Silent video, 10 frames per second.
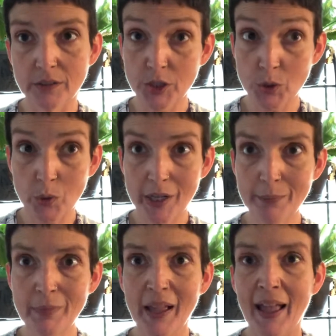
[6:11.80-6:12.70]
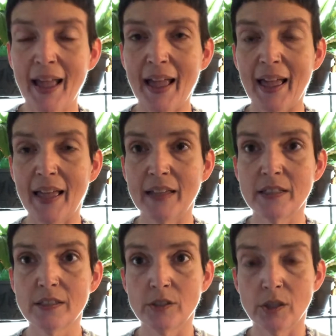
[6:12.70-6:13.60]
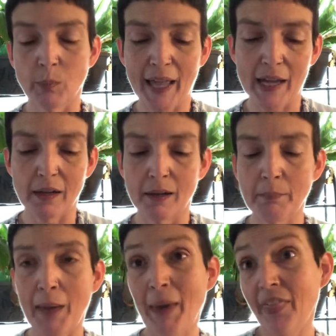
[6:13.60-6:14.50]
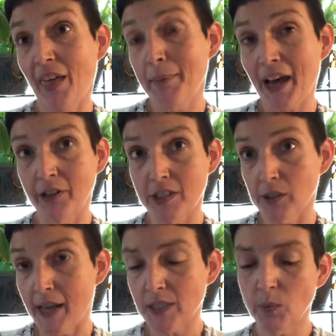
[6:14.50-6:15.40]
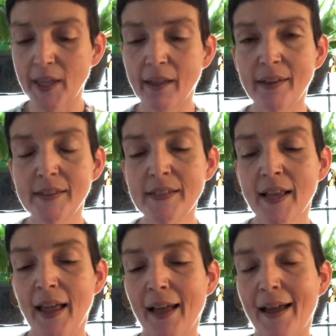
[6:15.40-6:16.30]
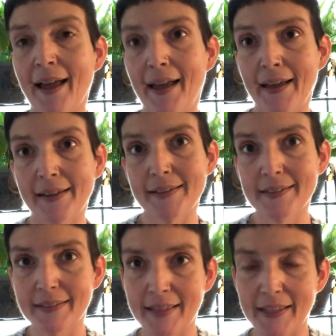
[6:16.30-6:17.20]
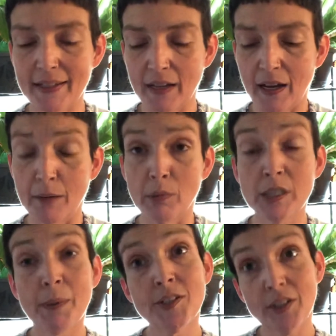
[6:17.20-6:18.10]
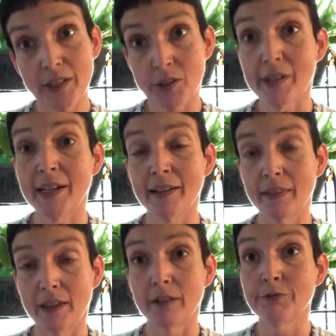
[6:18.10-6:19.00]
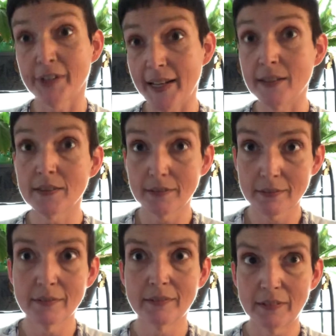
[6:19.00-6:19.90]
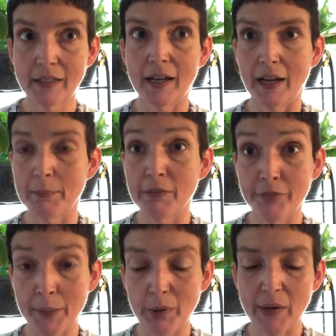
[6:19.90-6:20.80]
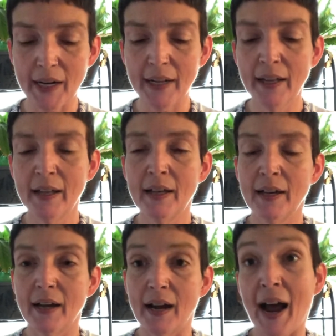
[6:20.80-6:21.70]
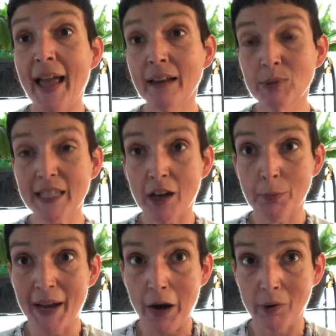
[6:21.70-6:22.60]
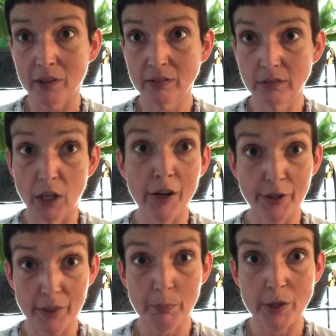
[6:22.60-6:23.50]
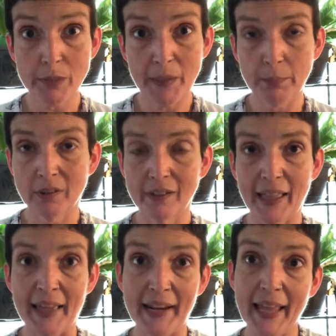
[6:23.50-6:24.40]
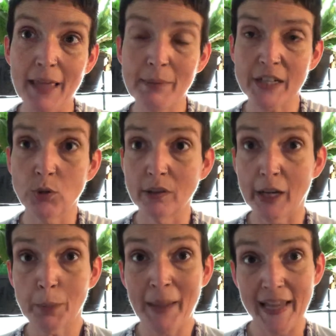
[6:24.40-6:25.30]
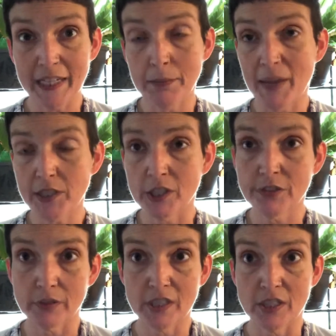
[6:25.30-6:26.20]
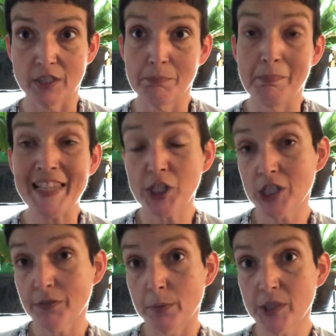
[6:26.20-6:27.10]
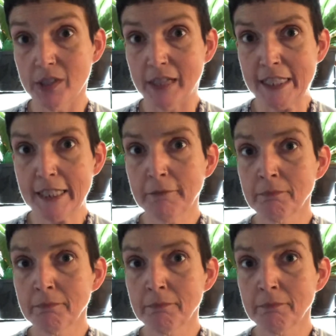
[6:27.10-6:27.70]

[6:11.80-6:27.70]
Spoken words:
storm, and we had a My Math Lab outage last weekend, and then especially during the freeze in February. I was out of power longer than most people, and I came back to a lot of panicked messages from students